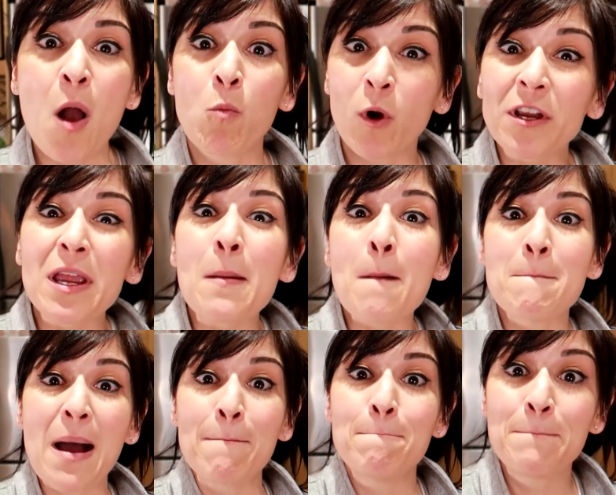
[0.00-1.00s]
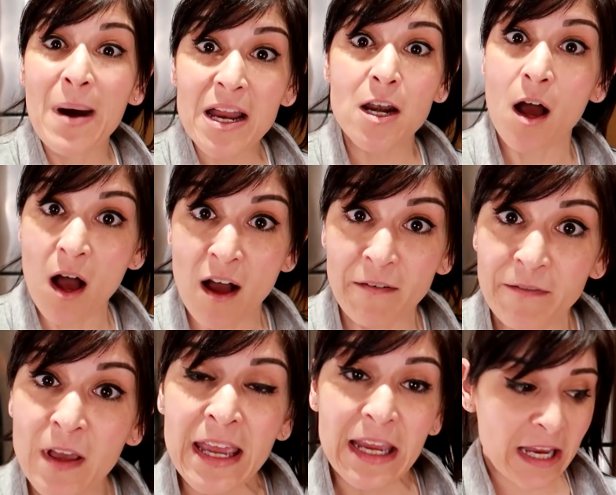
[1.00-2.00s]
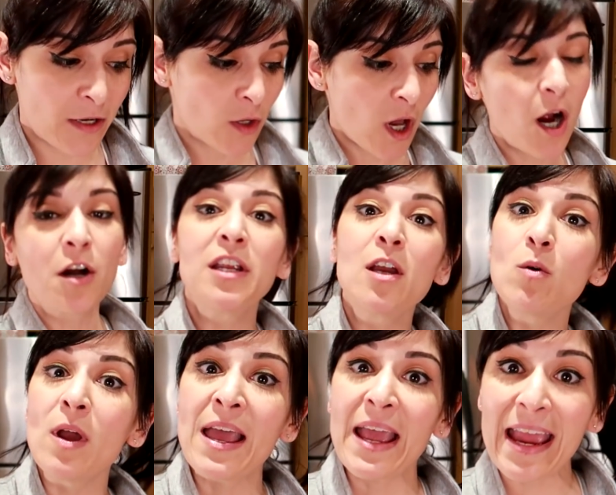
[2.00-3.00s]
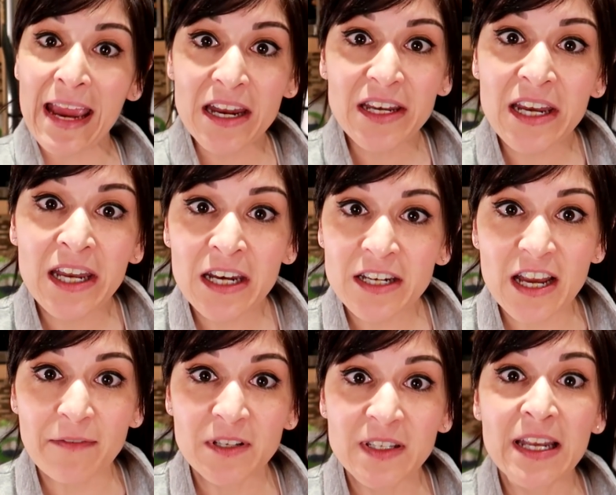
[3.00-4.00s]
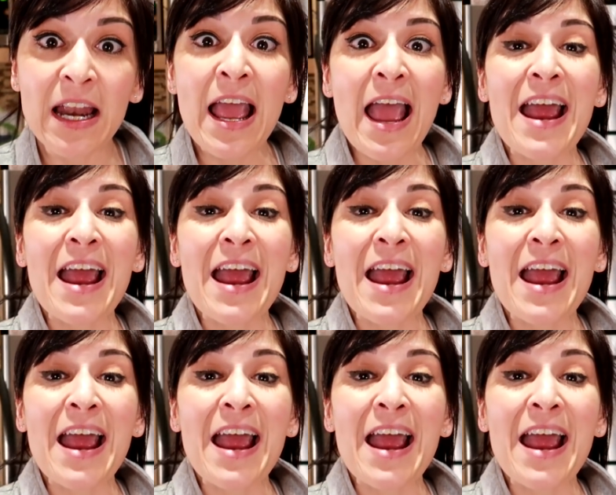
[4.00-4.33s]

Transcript: I'm working my butt off in cardio and eating in a deficit,